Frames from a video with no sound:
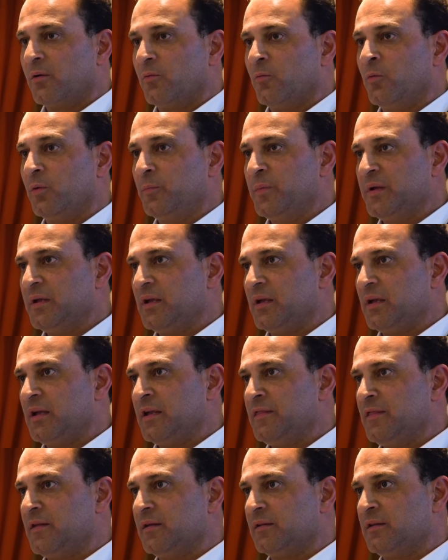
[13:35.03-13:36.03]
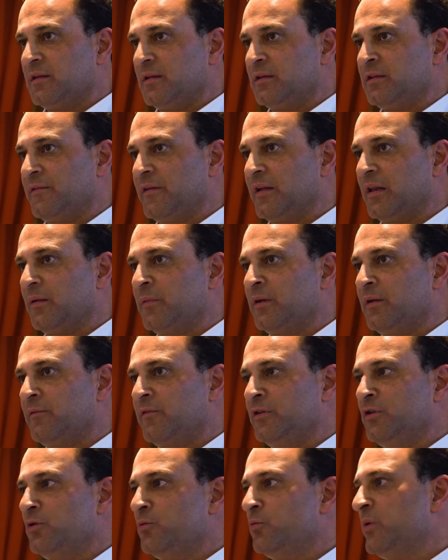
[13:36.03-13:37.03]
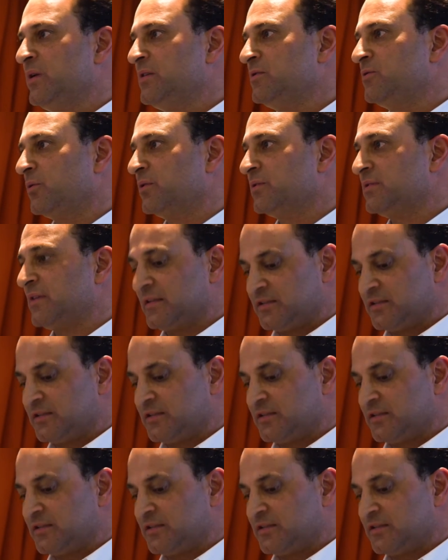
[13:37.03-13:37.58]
will be in the development of a new resource